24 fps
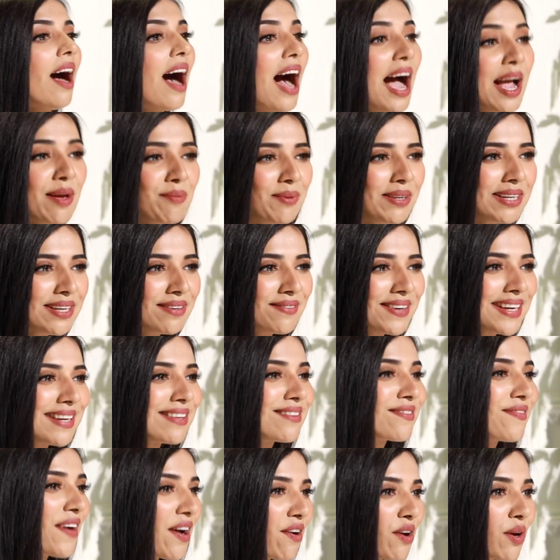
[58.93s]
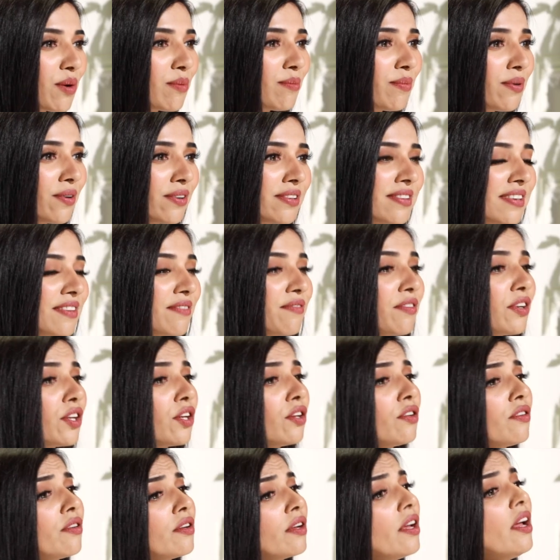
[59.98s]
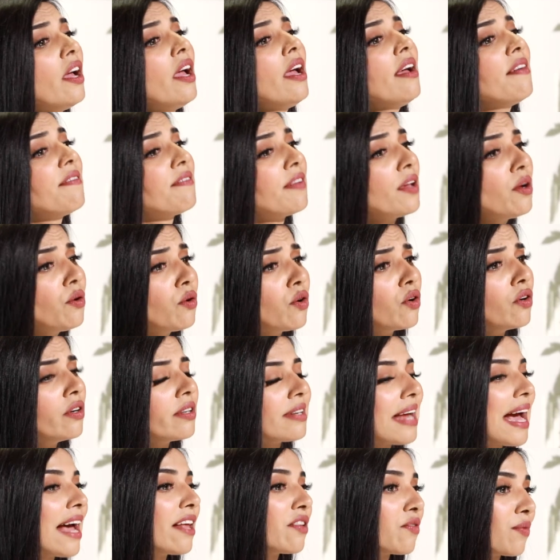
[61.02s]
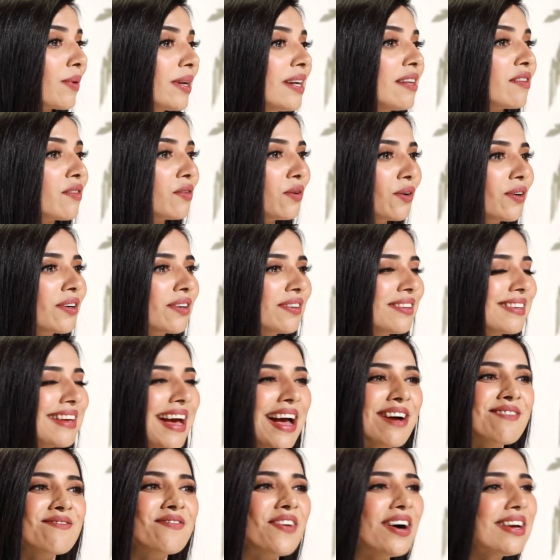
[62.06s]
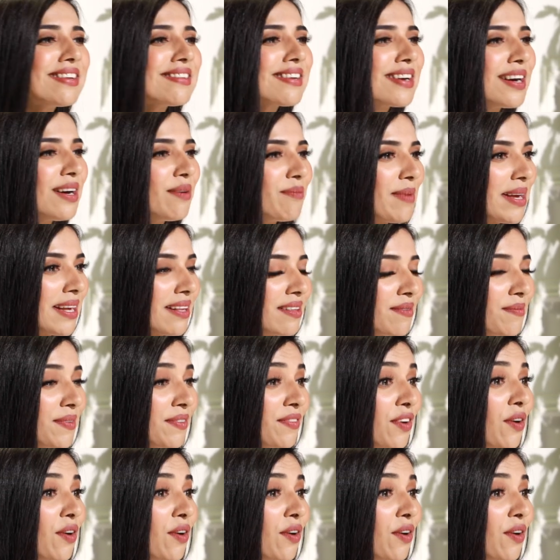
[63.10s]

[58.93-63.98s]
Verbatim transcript: I believe it is very important for you to feel good as well as look good and Vatika makes me